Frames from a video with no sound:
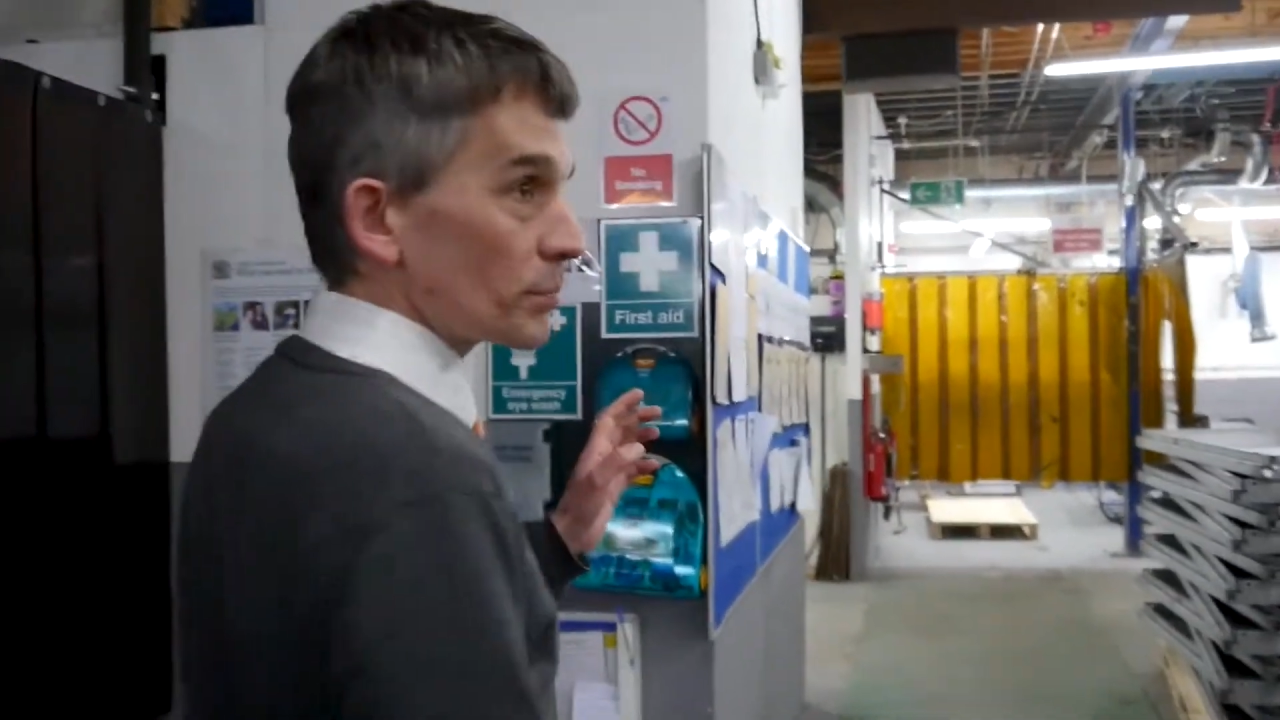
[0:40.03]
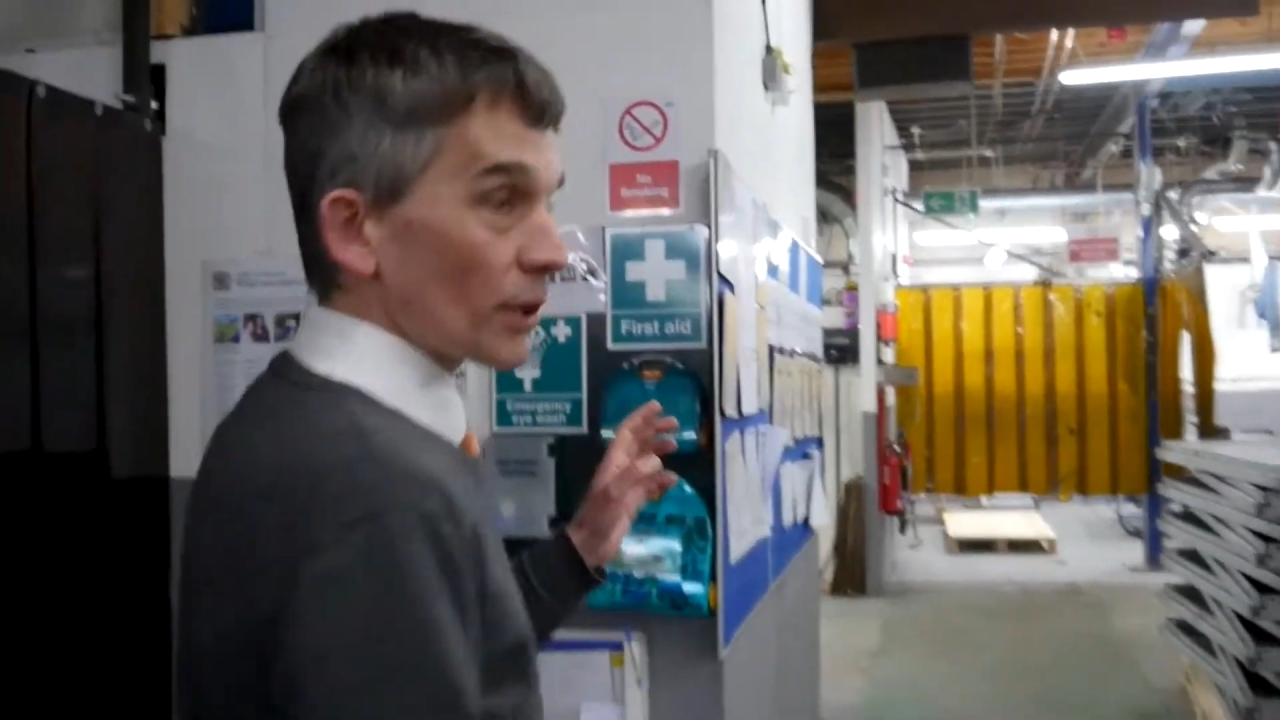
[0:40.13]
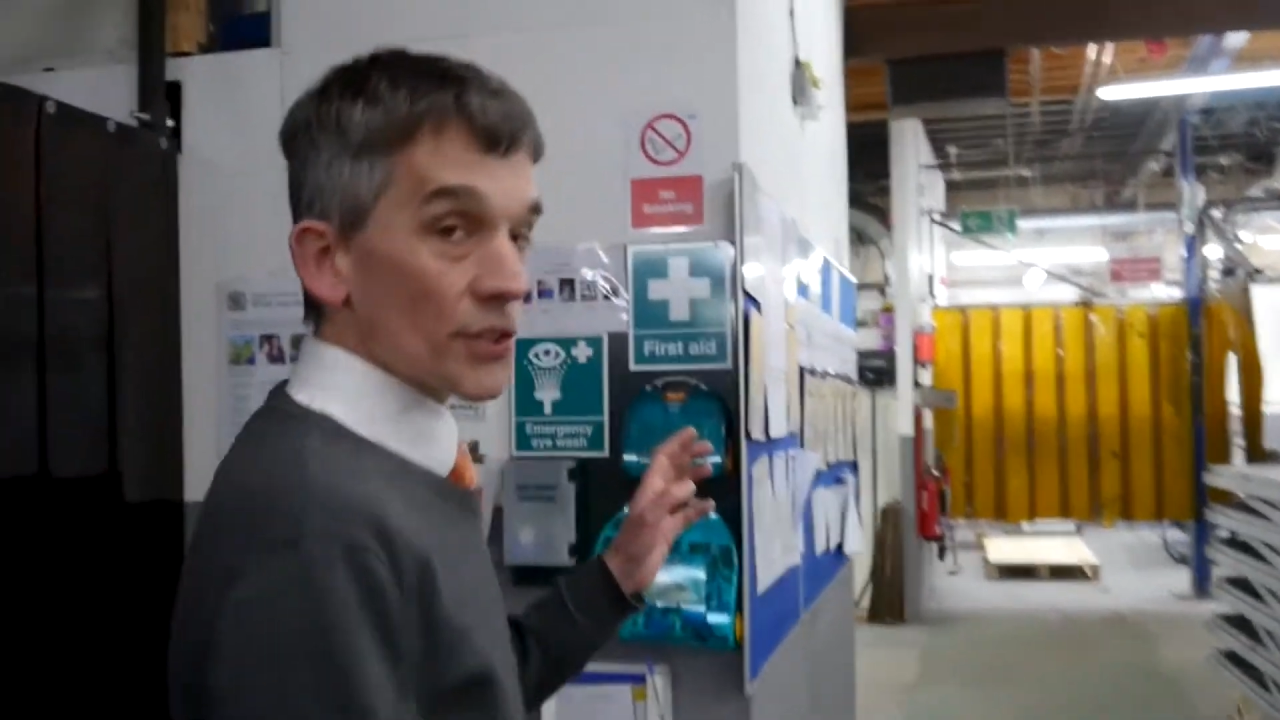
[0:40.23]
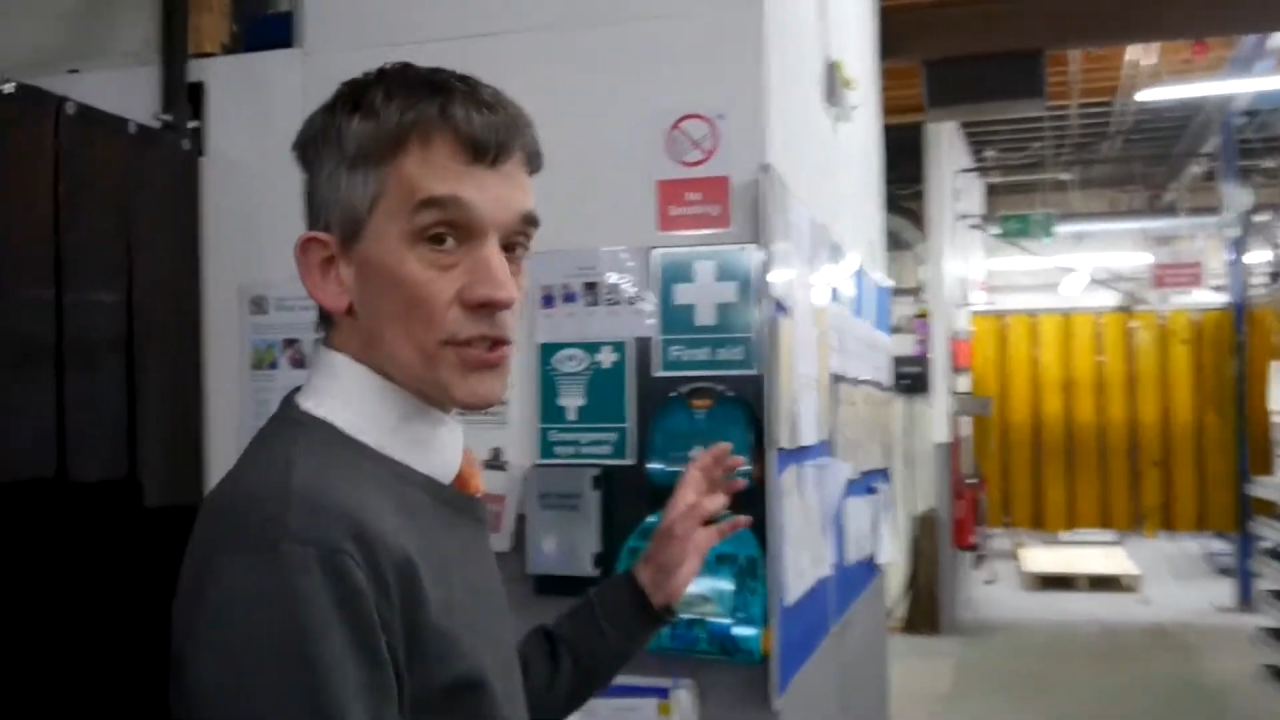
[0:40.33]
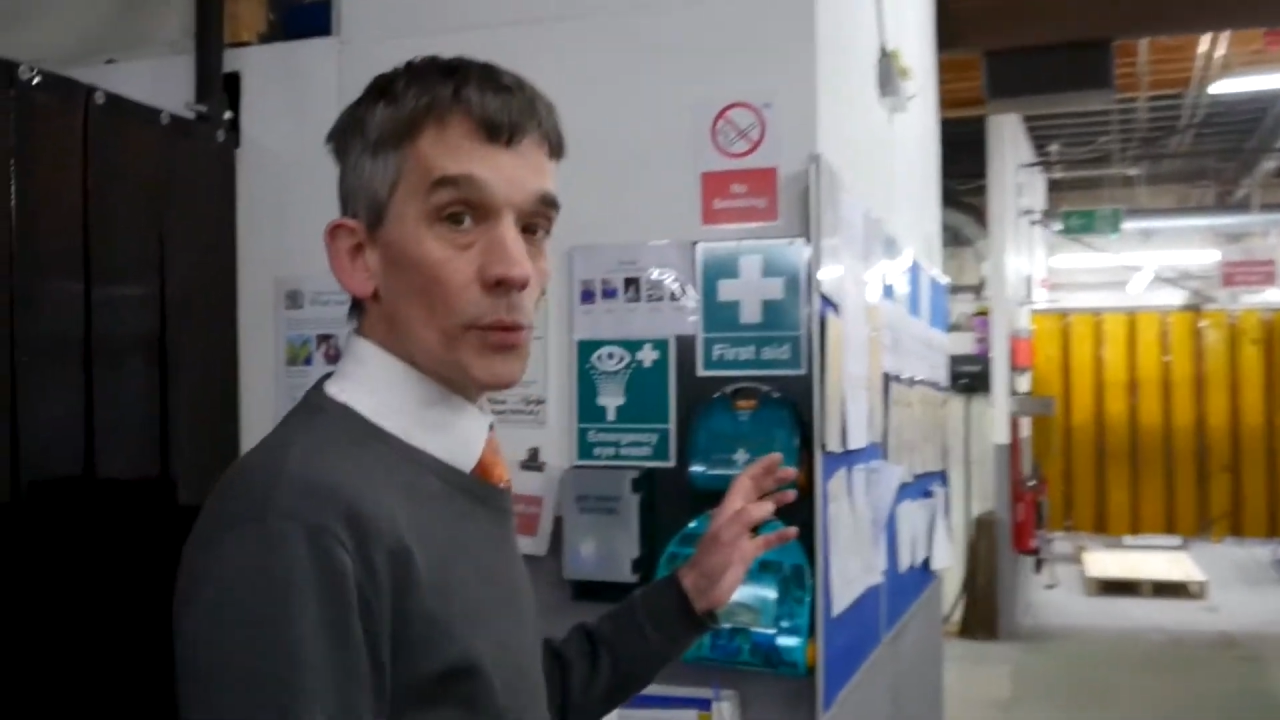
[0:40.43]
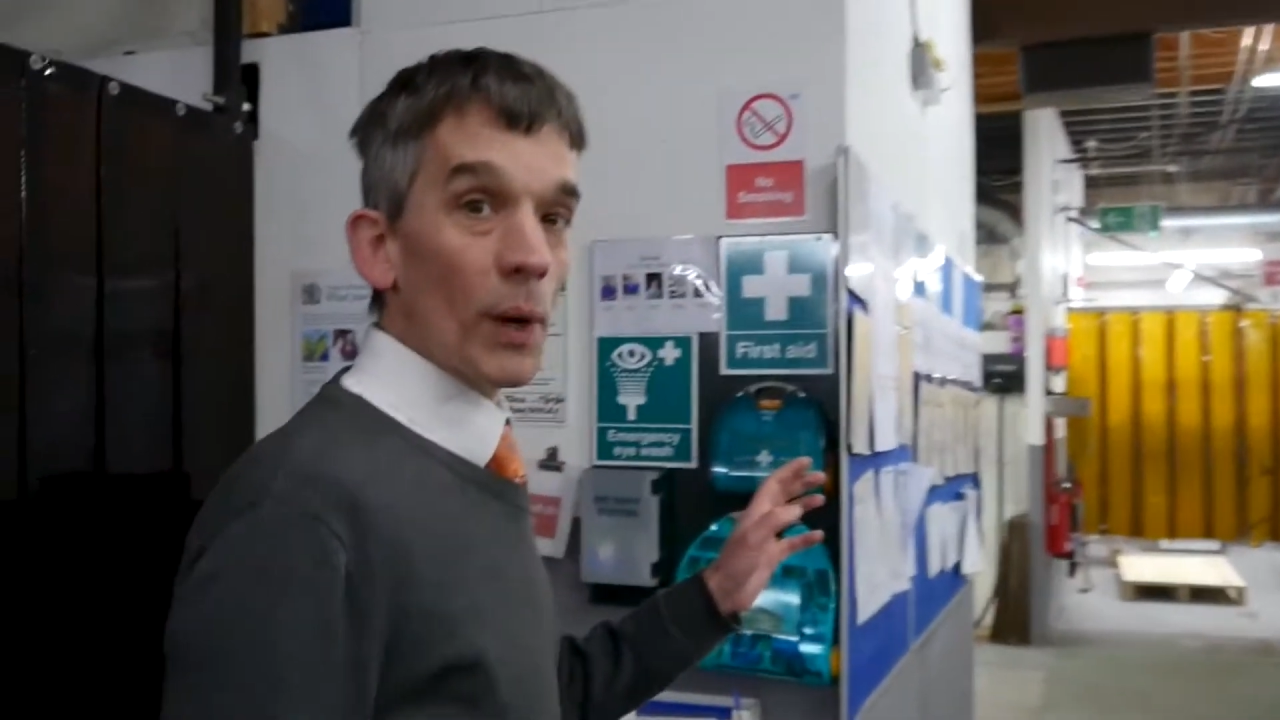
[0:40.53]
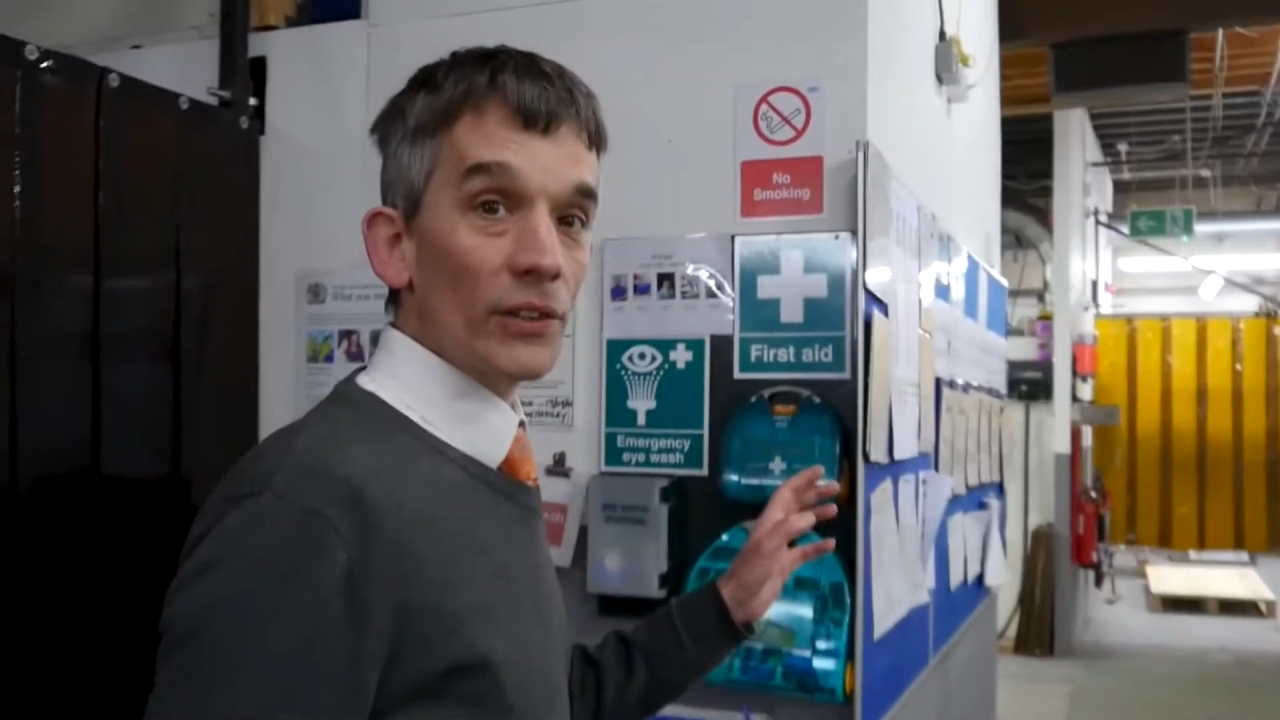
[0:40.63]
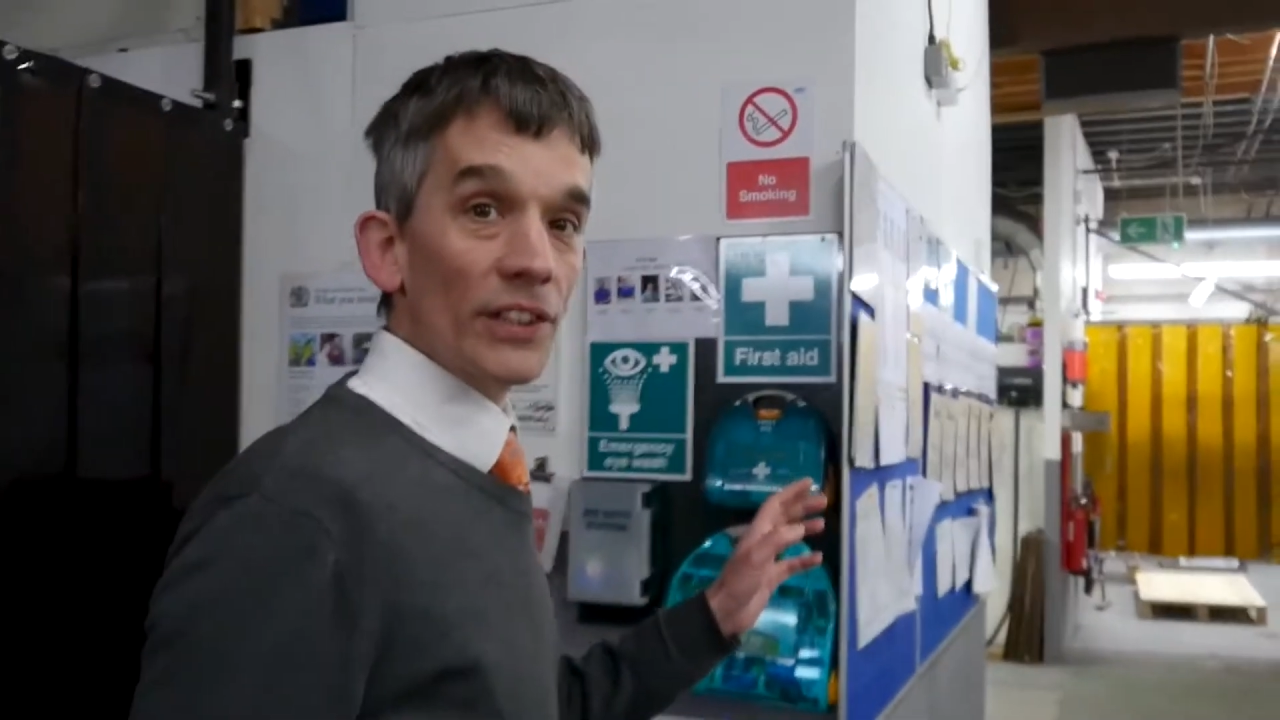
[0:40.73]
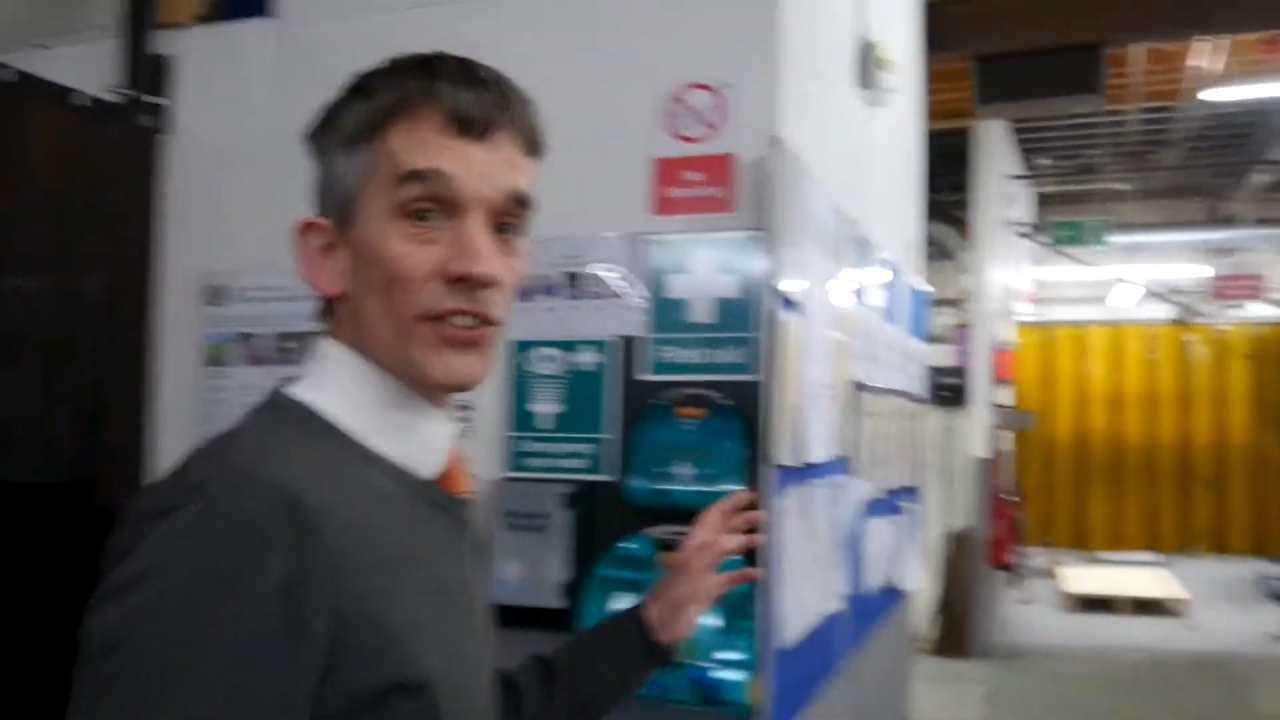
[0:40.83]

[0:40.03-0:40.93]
products are welded